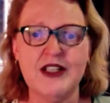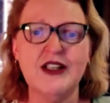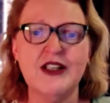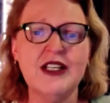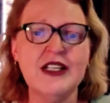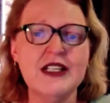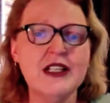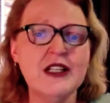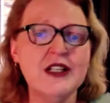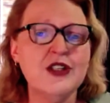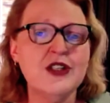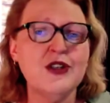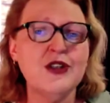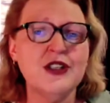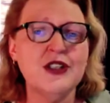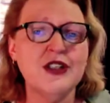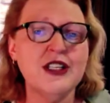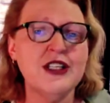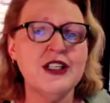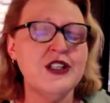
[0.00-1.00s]
So these are the
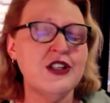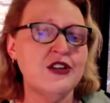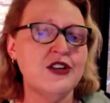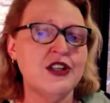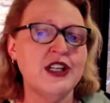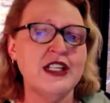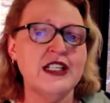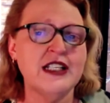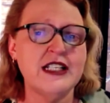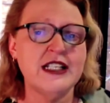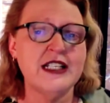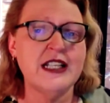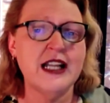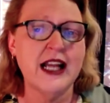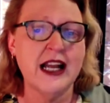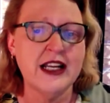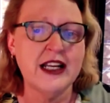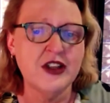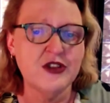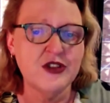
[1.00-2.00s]
sorts of things that you need to,
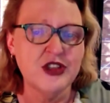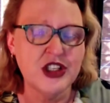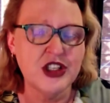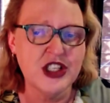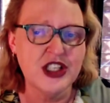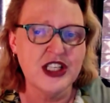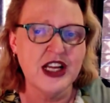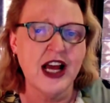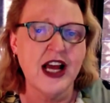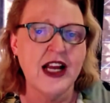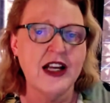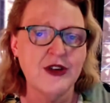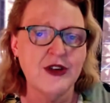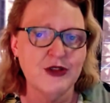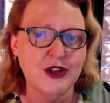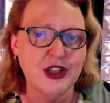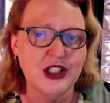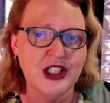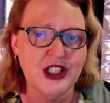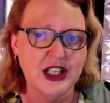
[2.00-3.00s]
that you start
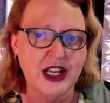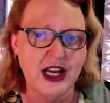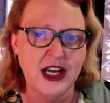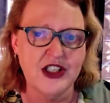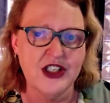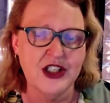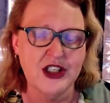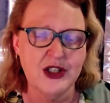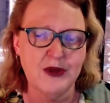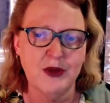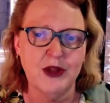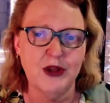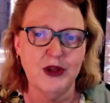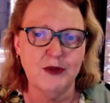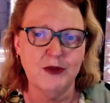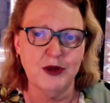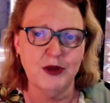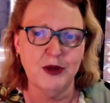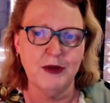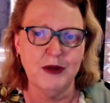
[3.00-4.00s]
your discussions with
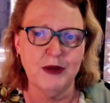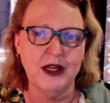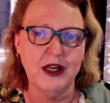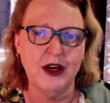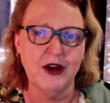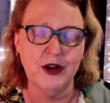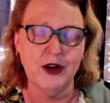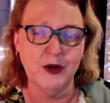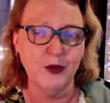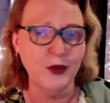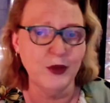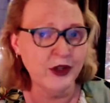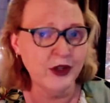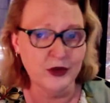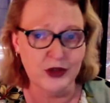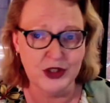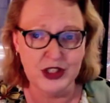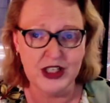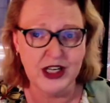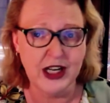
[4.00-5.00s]
your property owner, whether
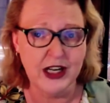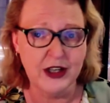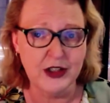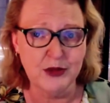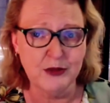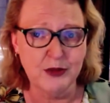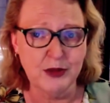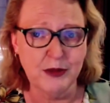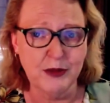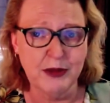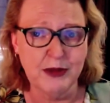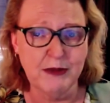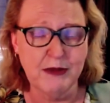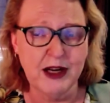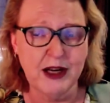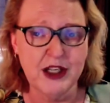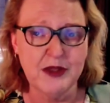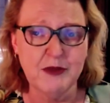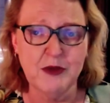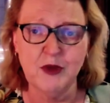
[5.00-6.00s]
you're sales or property
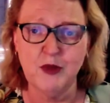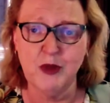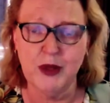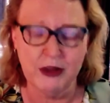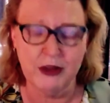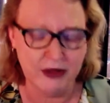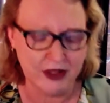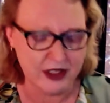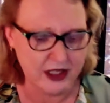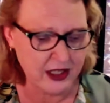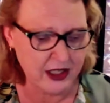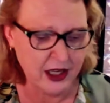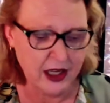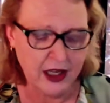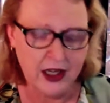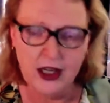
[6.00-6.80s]
management, whether it's